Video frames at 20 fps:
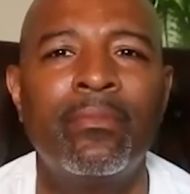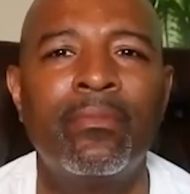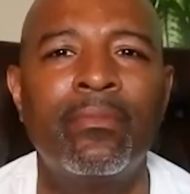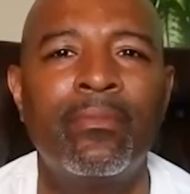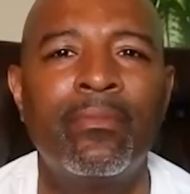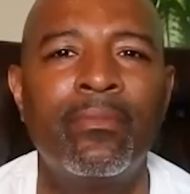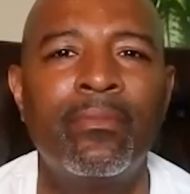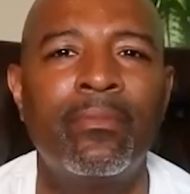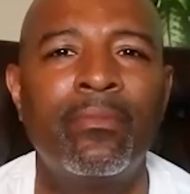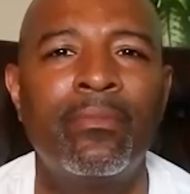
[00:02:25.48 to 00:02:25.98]

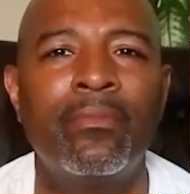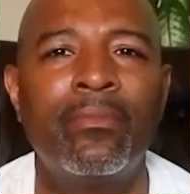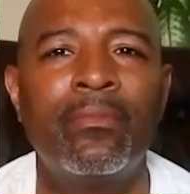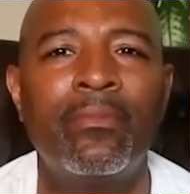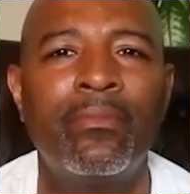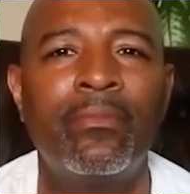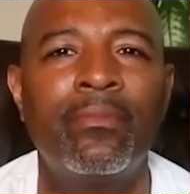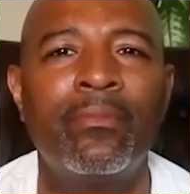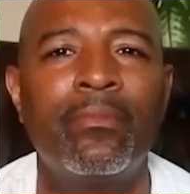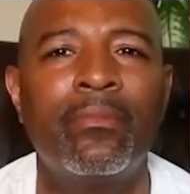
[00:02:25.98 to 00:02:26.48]

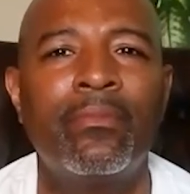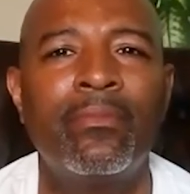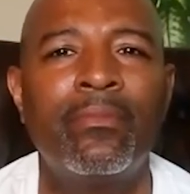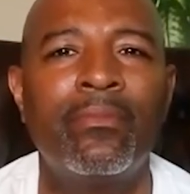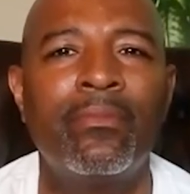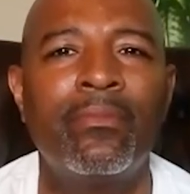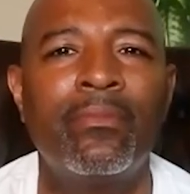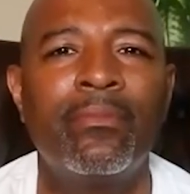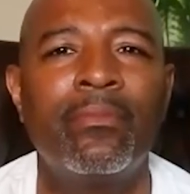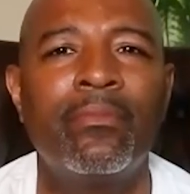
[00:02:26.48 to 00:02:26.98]

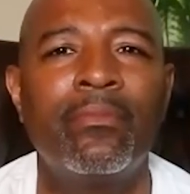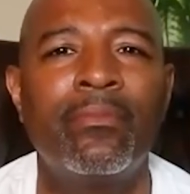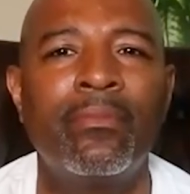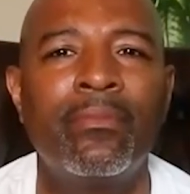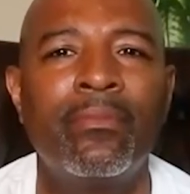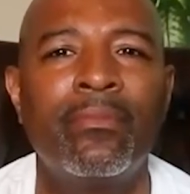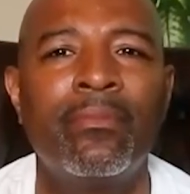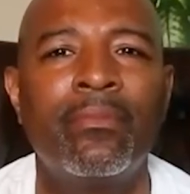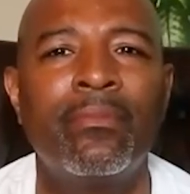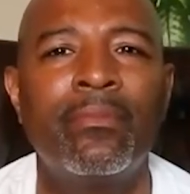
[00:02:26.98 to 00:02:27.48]

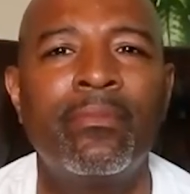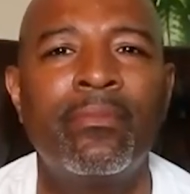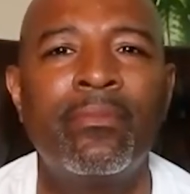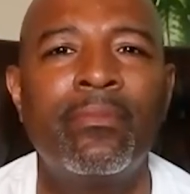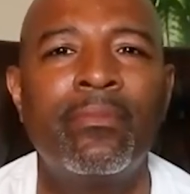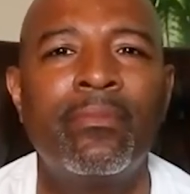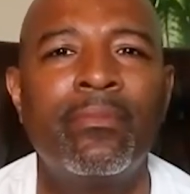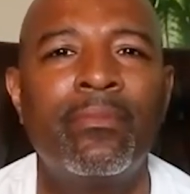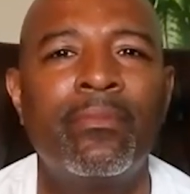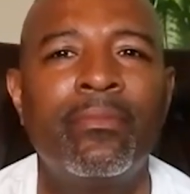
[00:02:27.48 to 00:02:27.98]

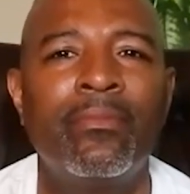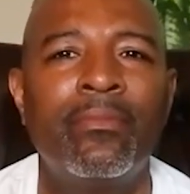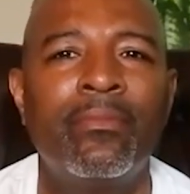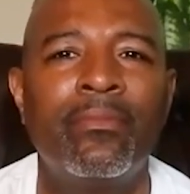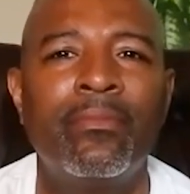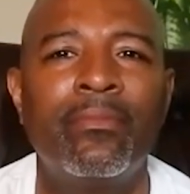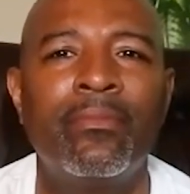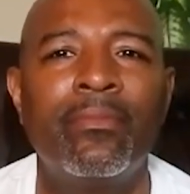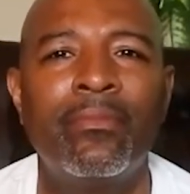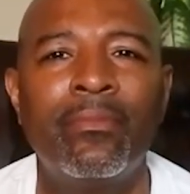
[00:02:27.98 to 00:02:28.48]

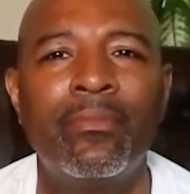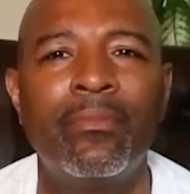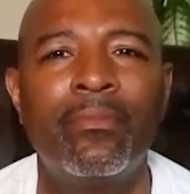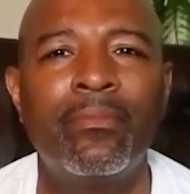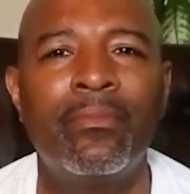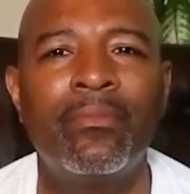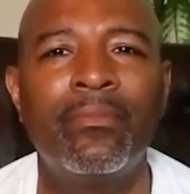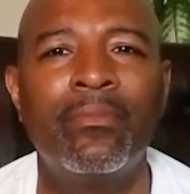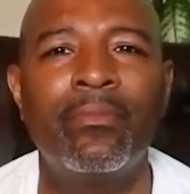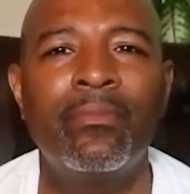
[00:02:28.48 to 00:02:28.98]

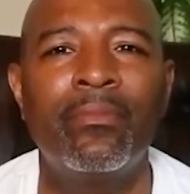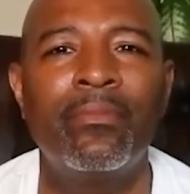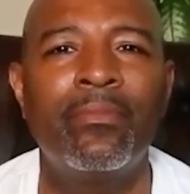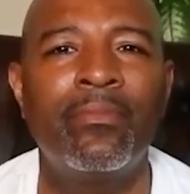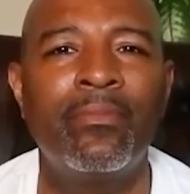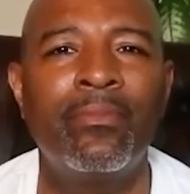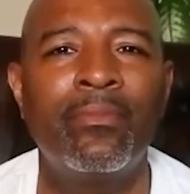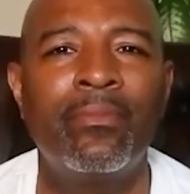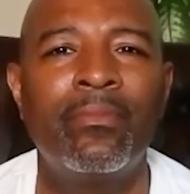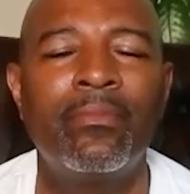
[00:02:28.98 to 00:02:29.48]

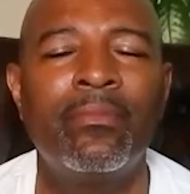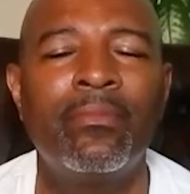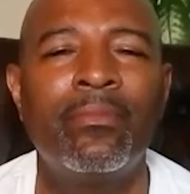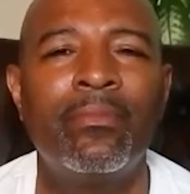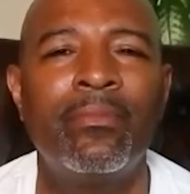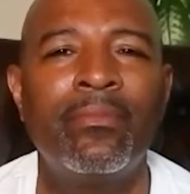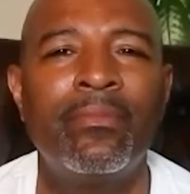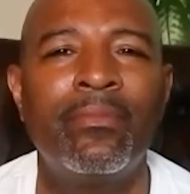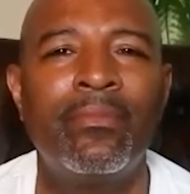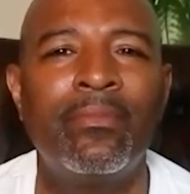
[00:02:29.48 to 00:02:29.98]

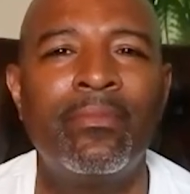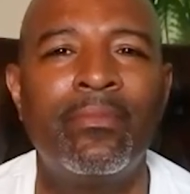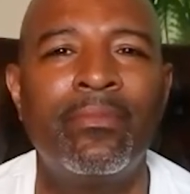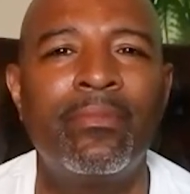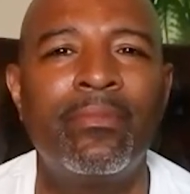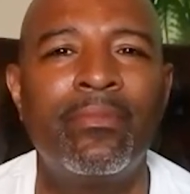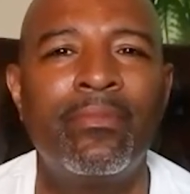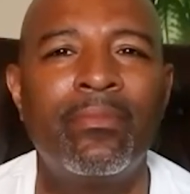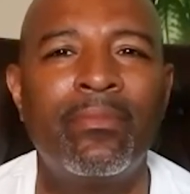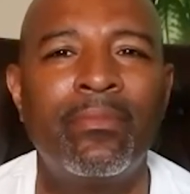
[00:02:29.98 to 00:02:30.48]

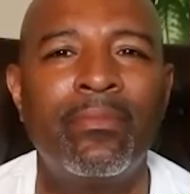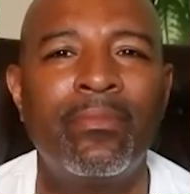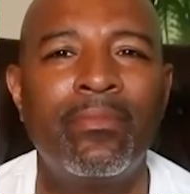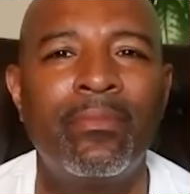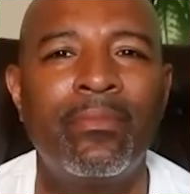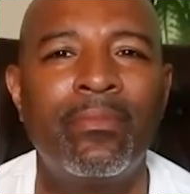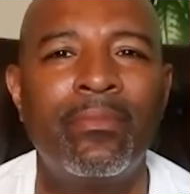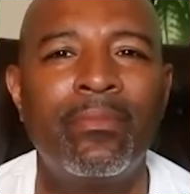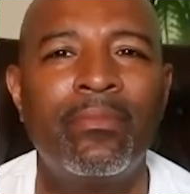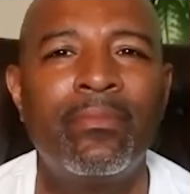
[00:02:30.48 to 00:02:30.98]

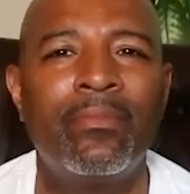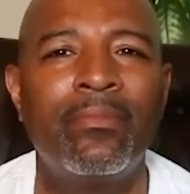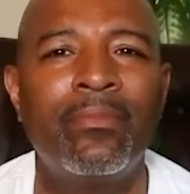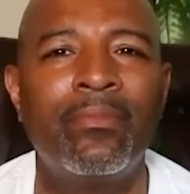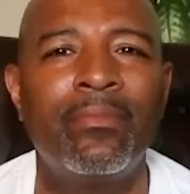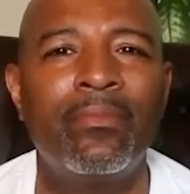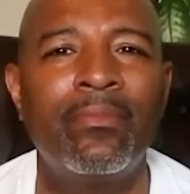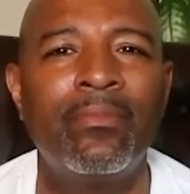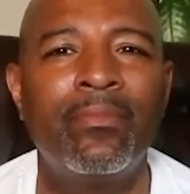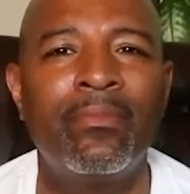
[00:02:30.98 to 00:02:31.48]

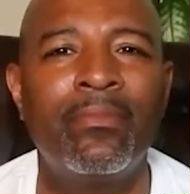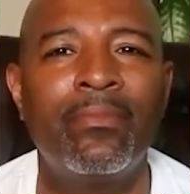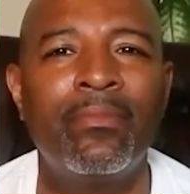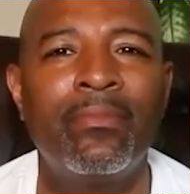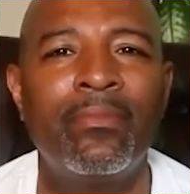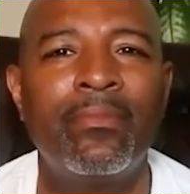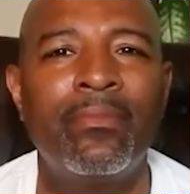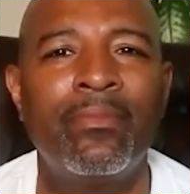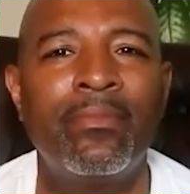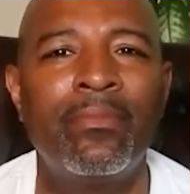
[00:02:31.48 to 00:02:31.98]

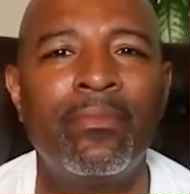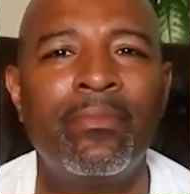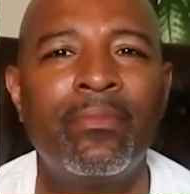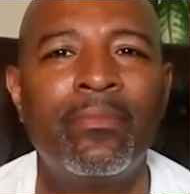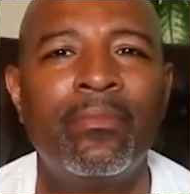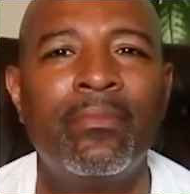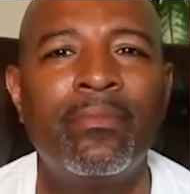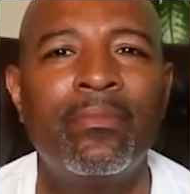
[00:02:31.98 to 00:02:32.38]
The person shown says nothing.